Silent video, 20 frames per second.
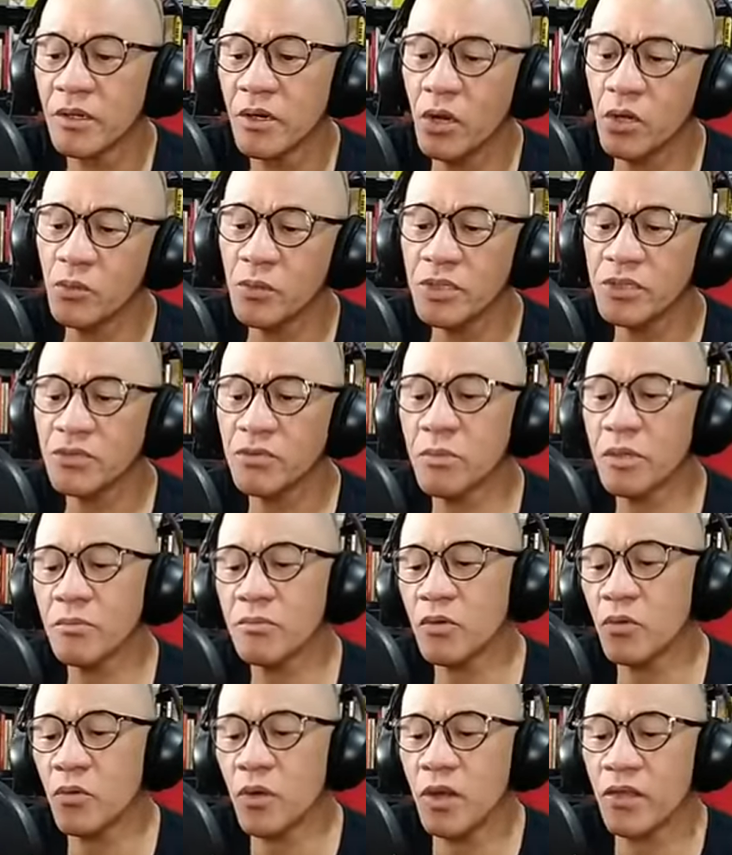Always
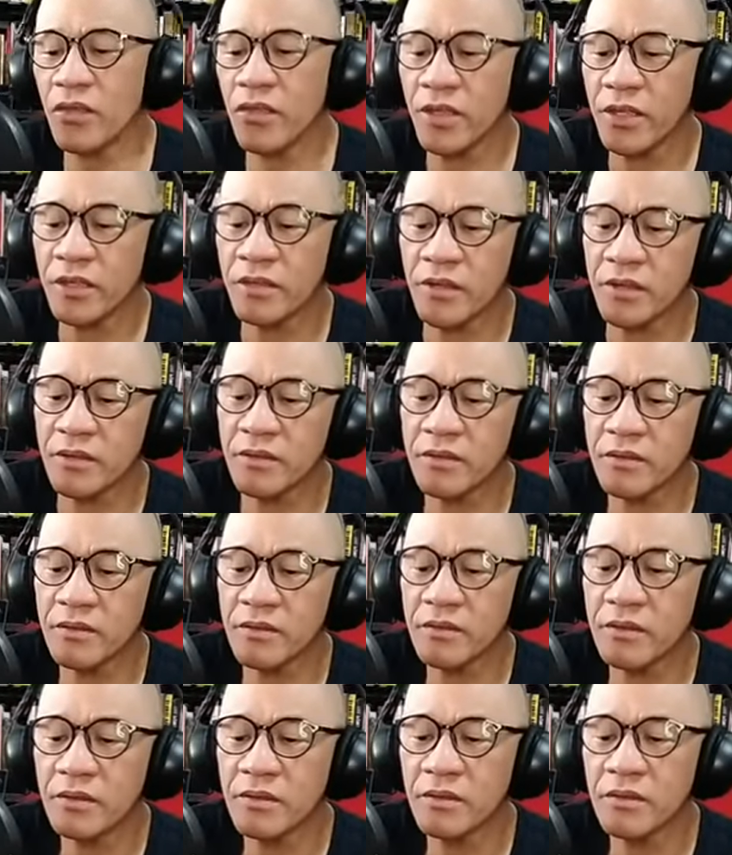remember one thing, that
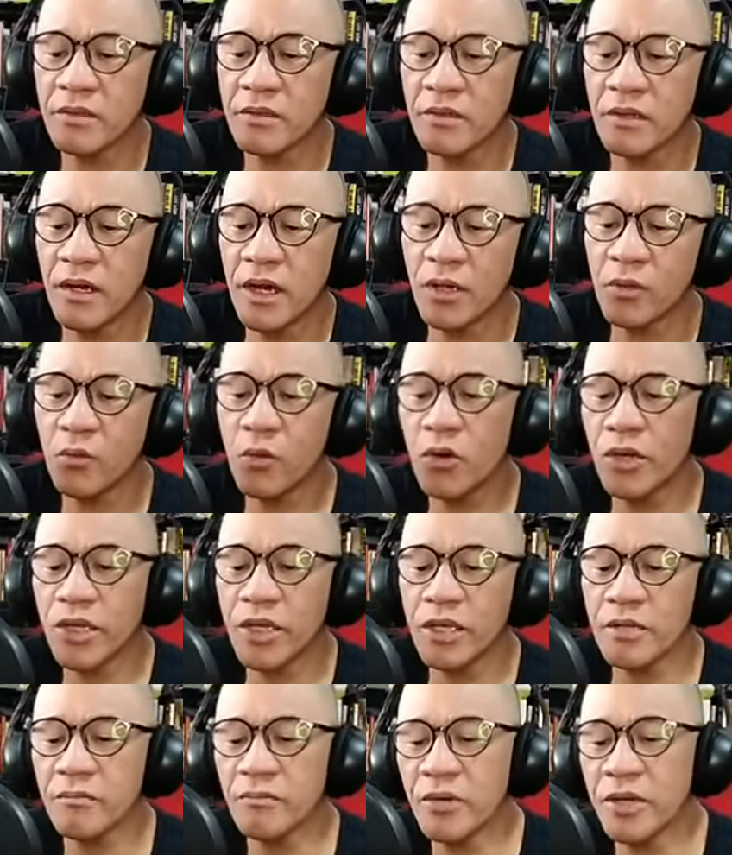
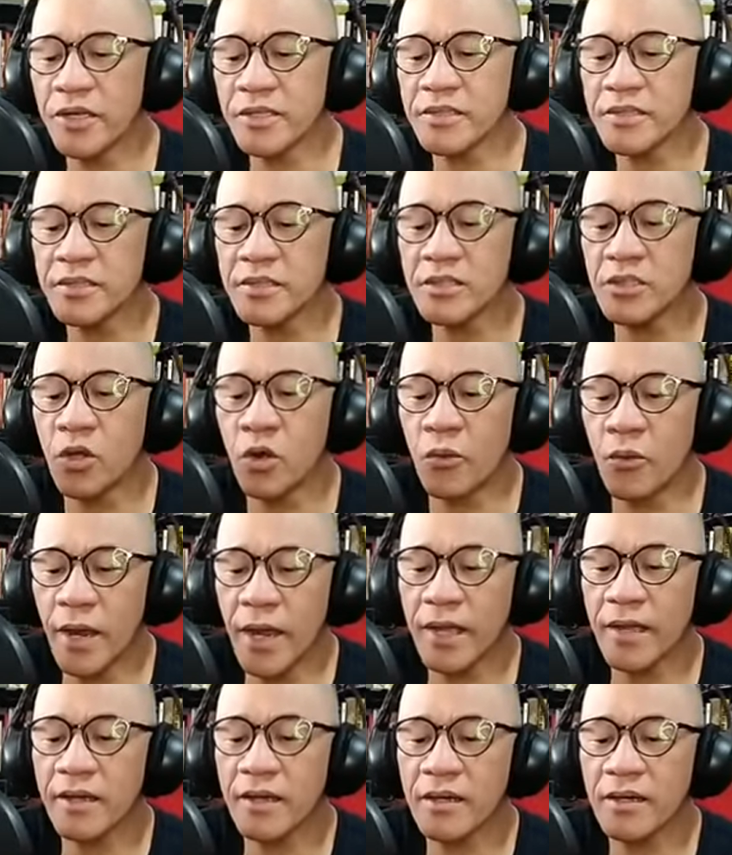hardworking brings
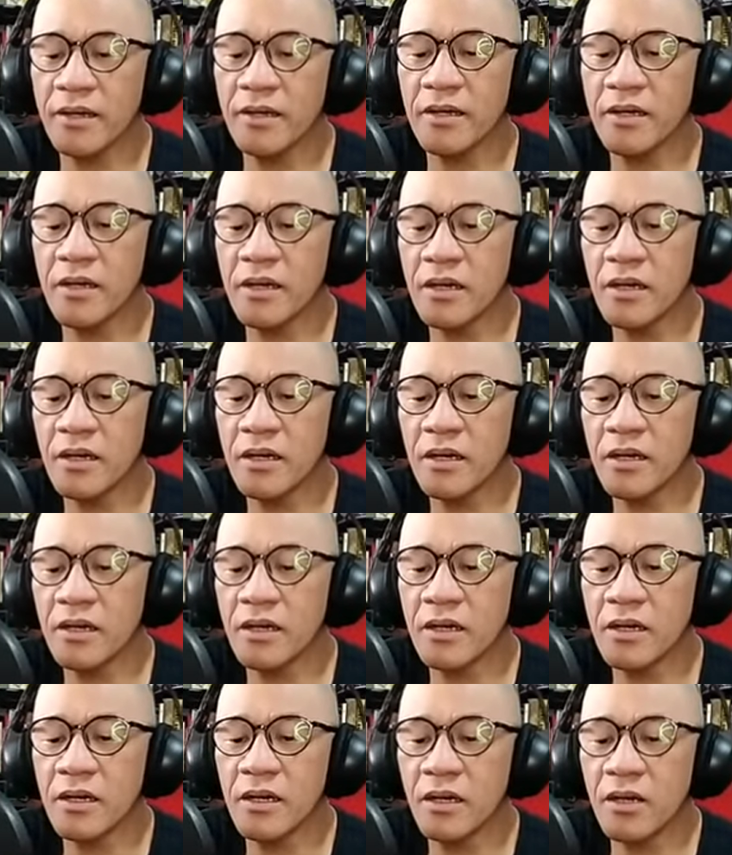correct
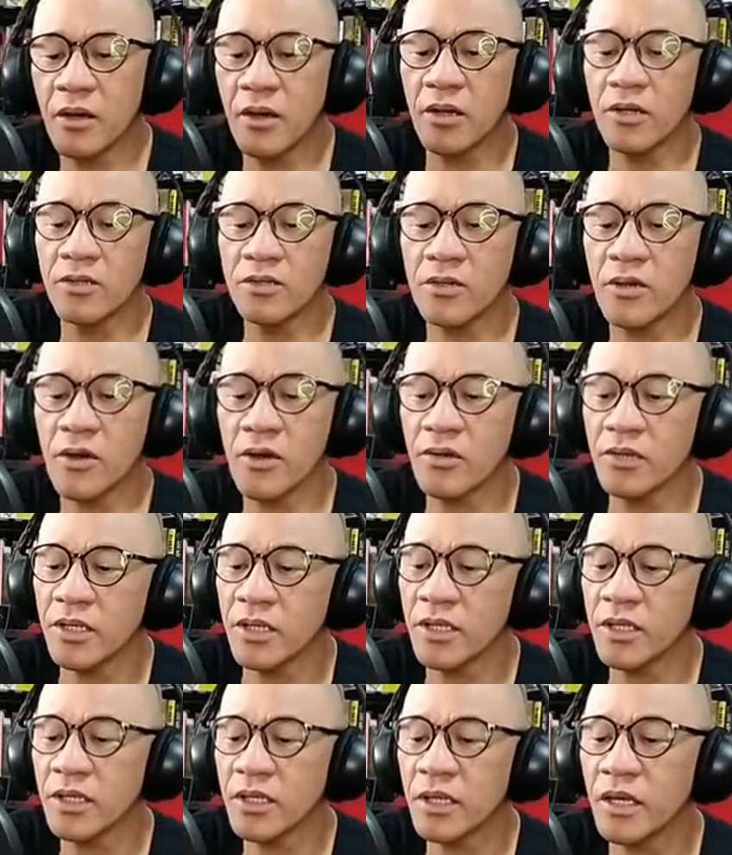color
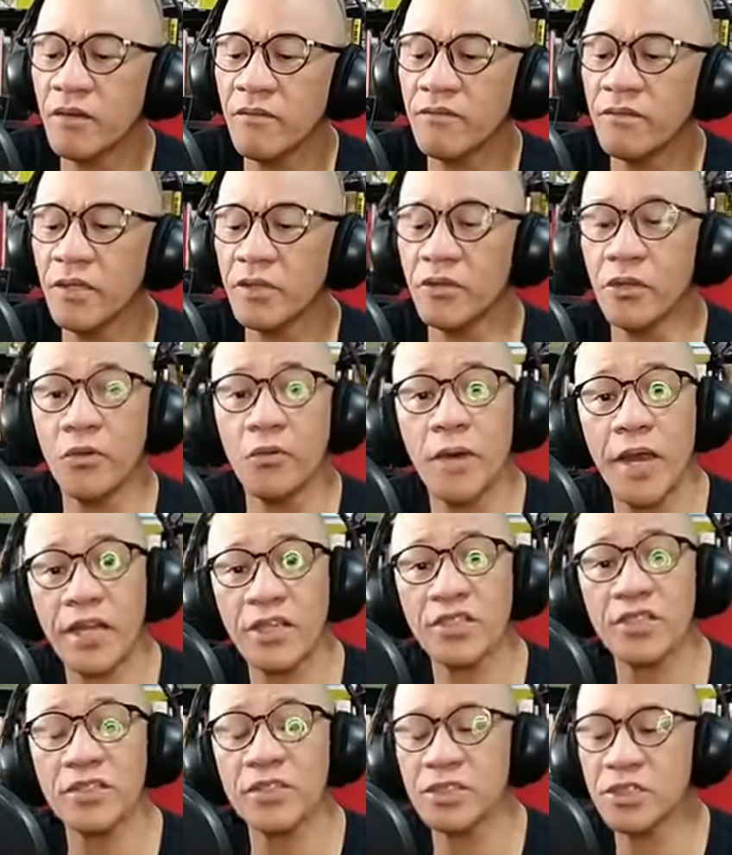only if the
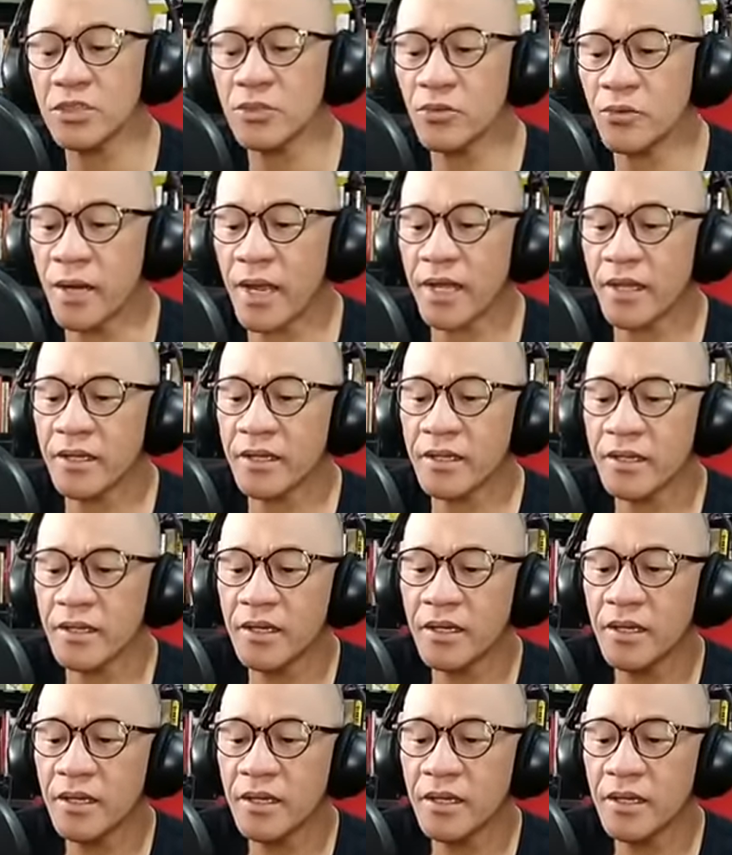direction is correct.